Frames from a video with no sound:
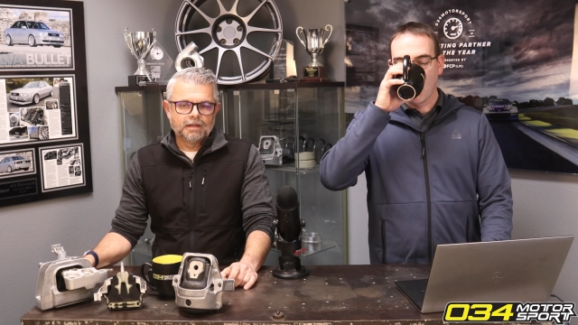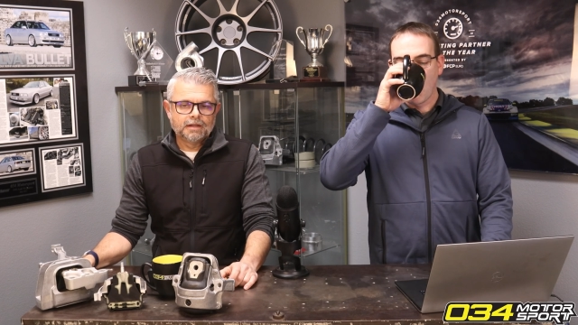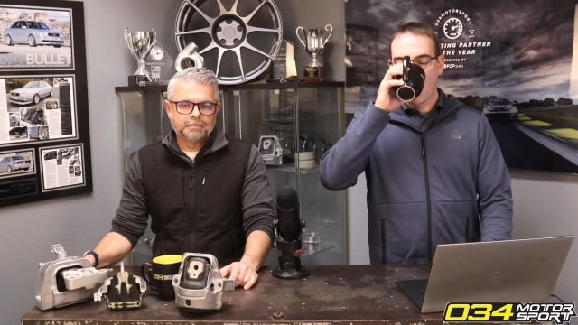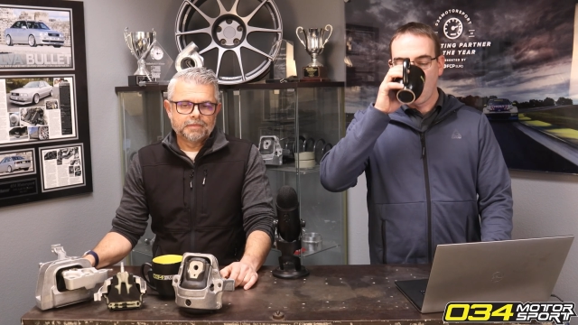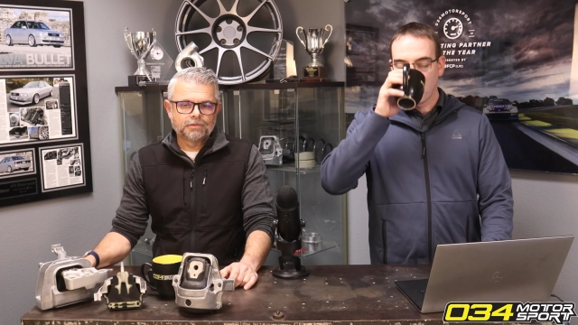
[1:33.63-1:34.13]

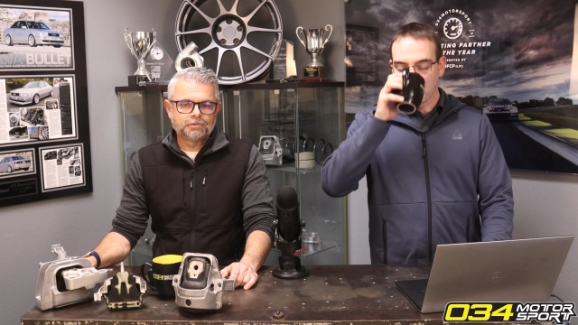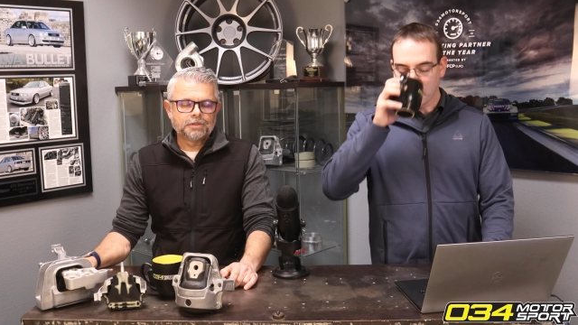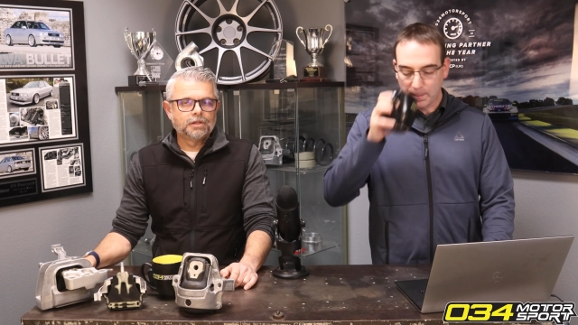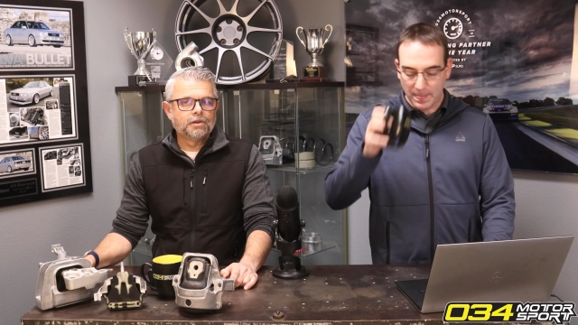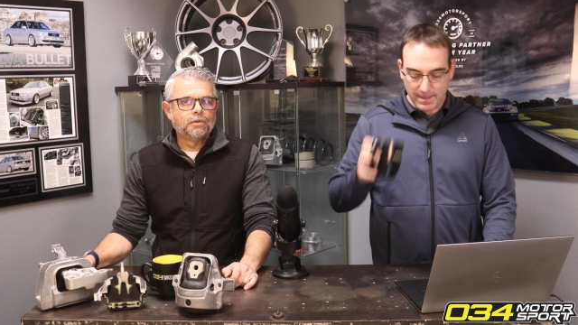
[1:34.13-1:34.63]
Speaker 1: um,
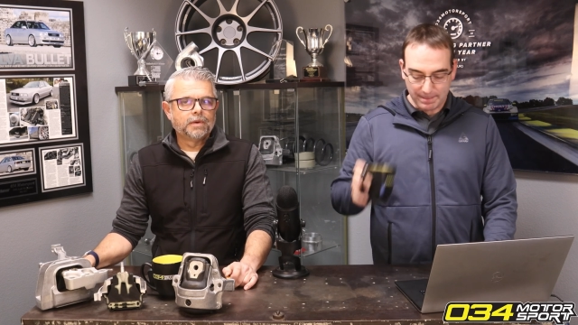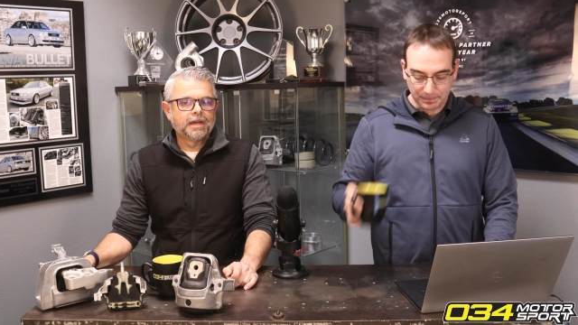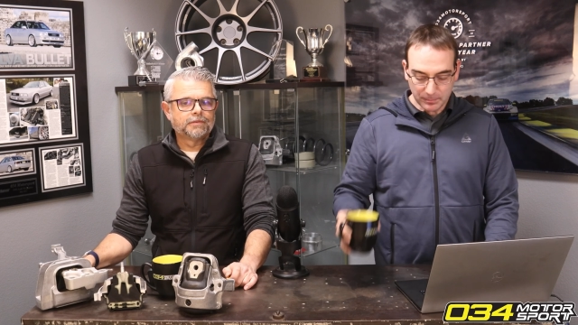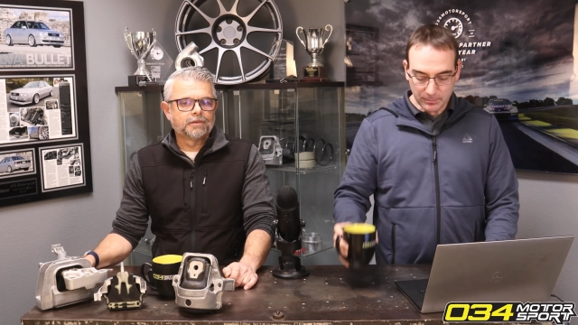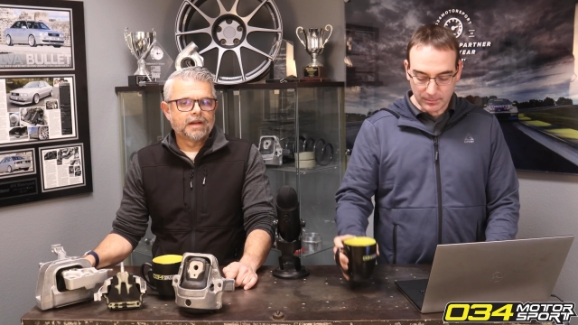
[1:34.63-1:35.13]
there's really no
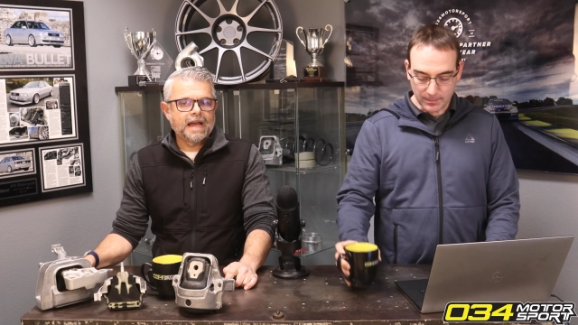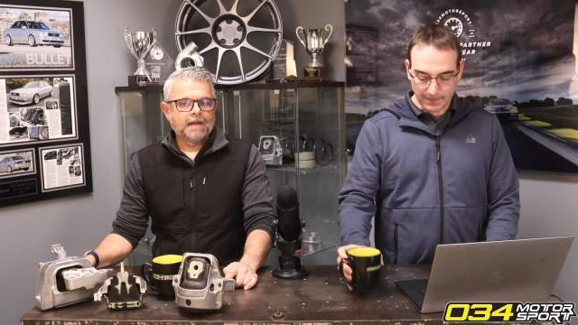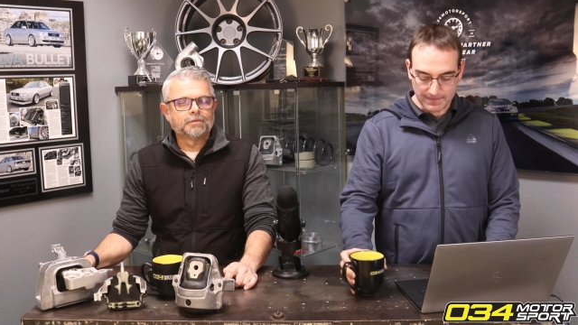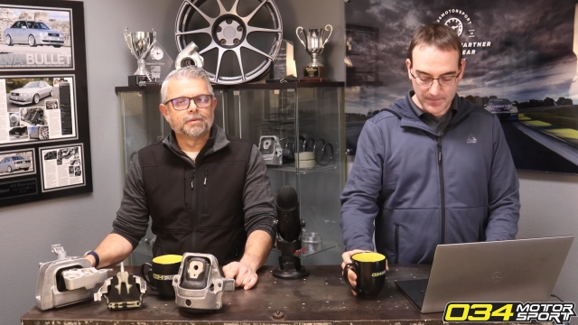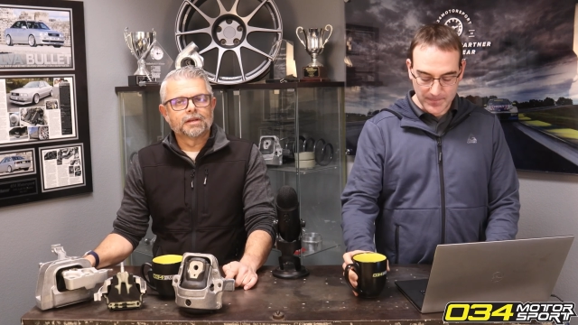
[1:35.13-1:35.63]
way for
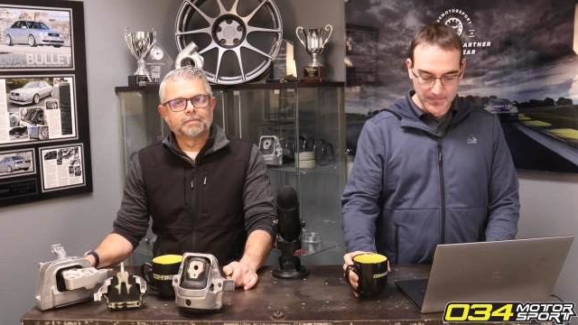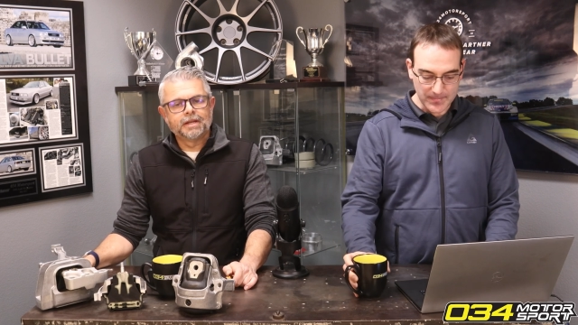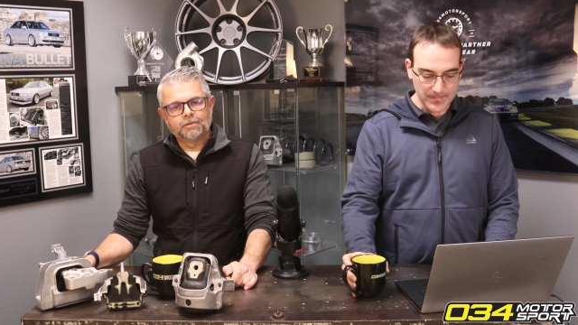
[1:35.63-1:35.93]
aftermarket